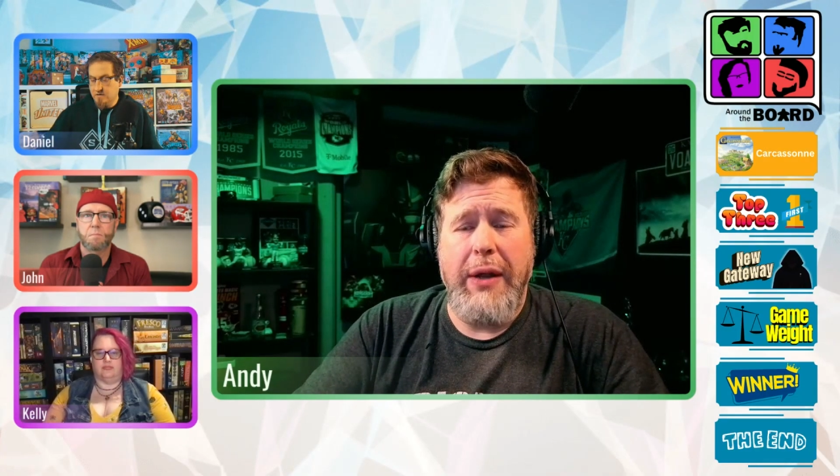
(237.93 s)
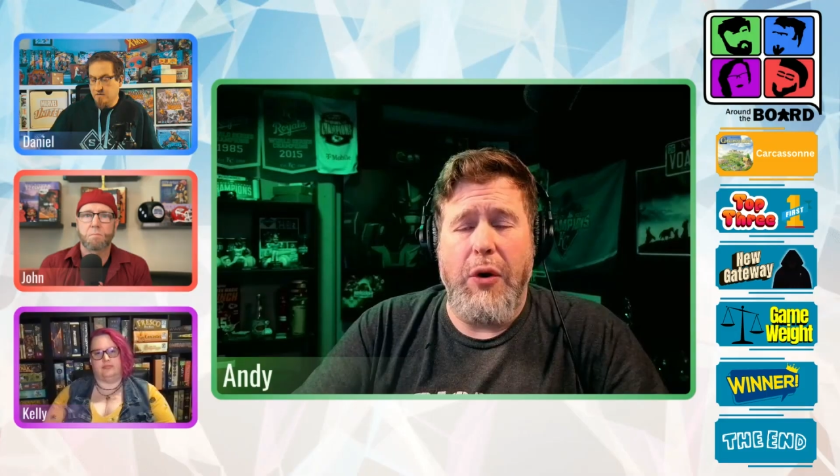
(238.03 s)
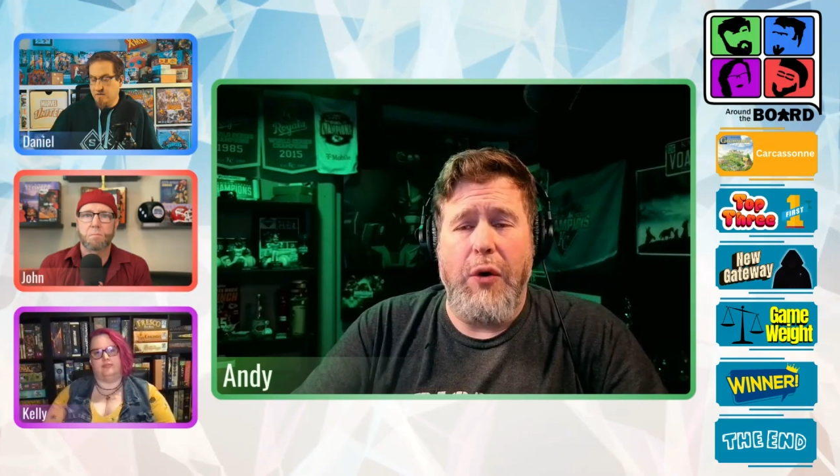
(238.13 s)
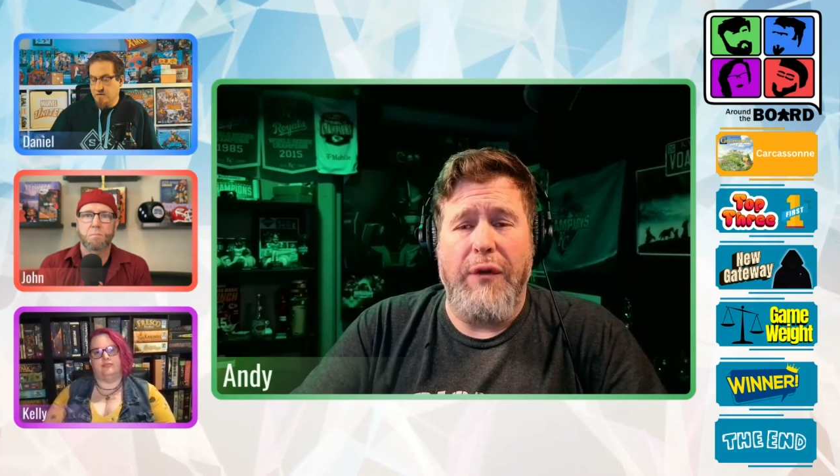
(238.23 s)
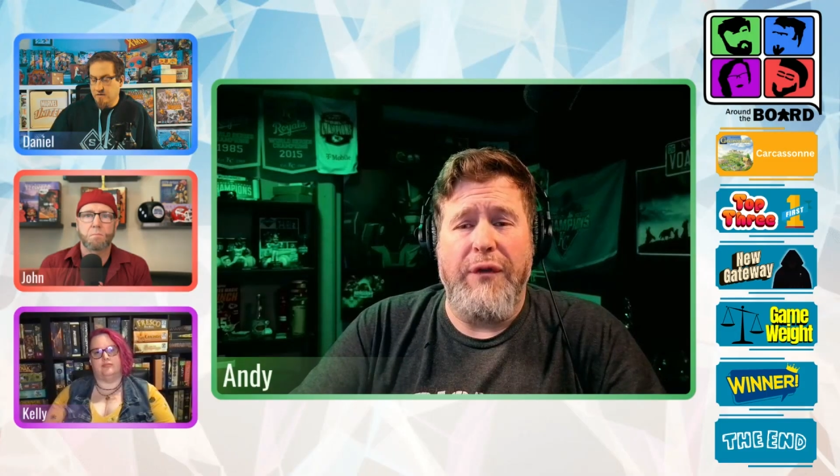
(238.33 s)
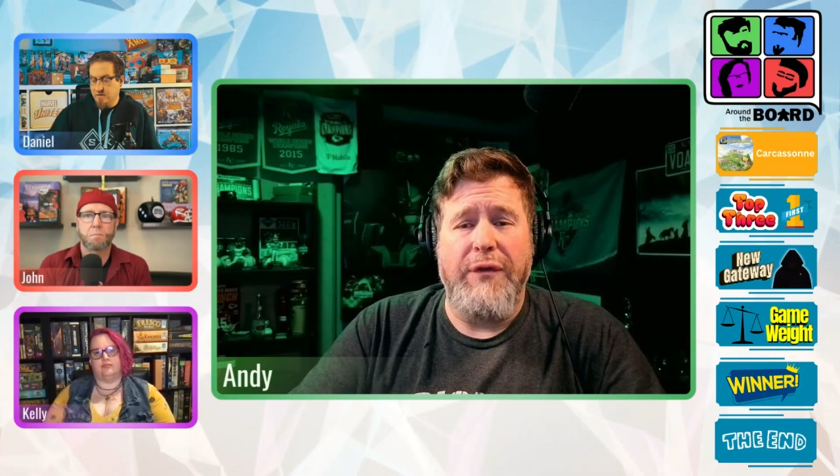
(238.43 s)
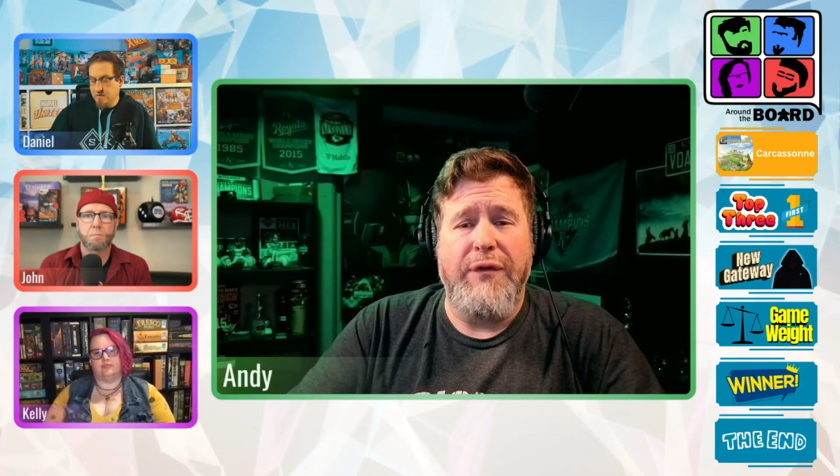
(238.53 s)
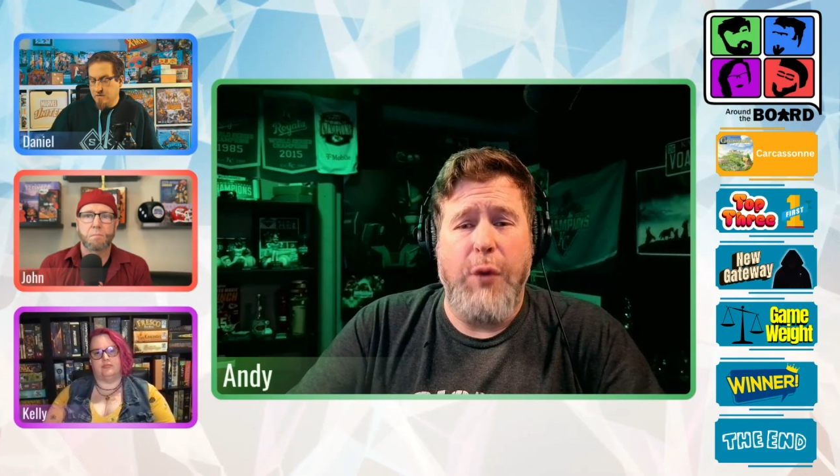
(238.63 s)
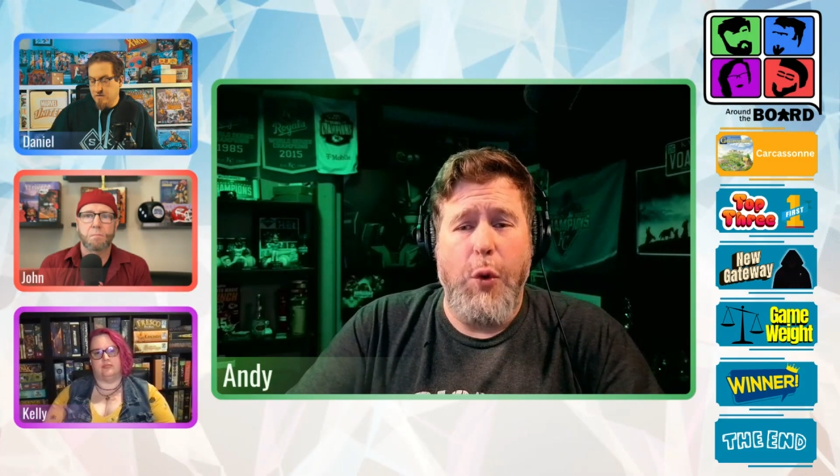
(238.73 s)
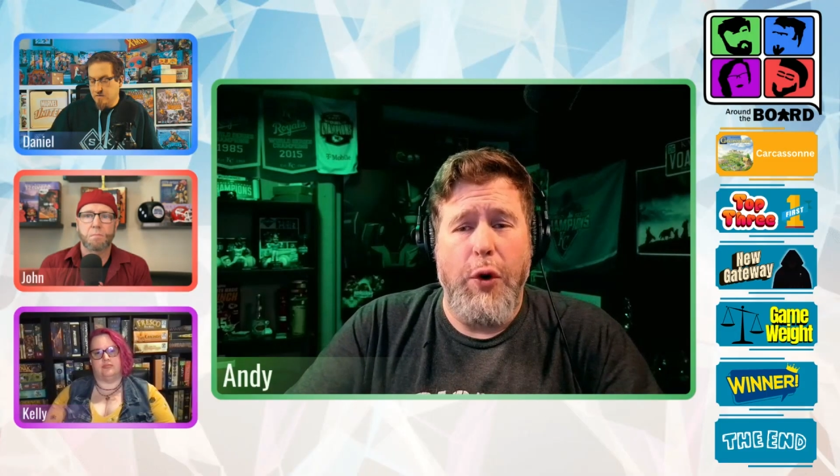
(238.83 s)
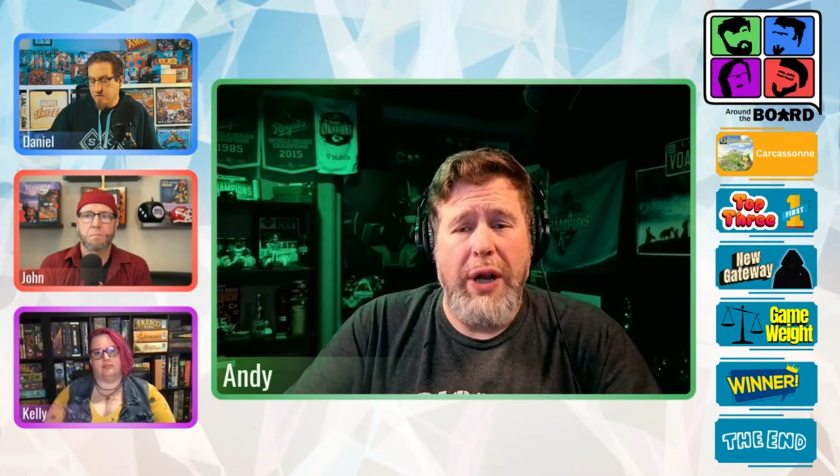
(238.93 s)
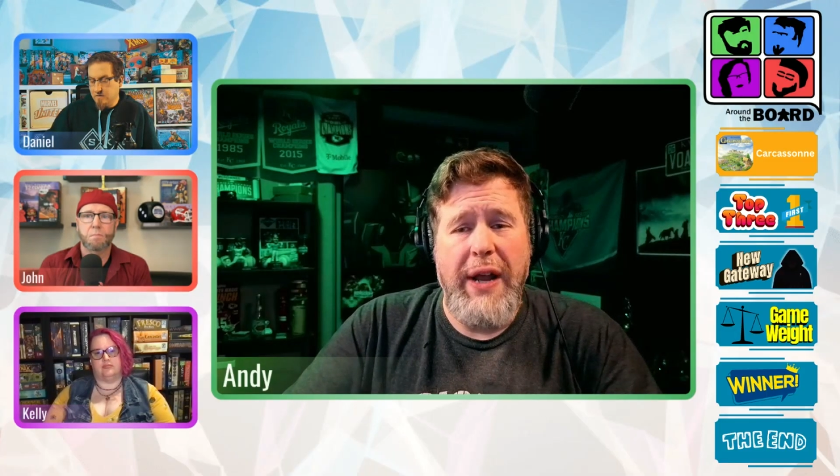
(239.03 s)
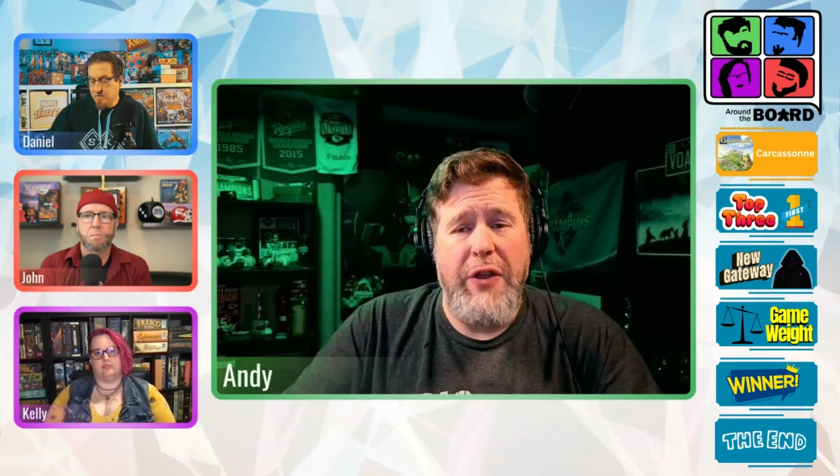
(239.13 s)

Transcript: or 4 either,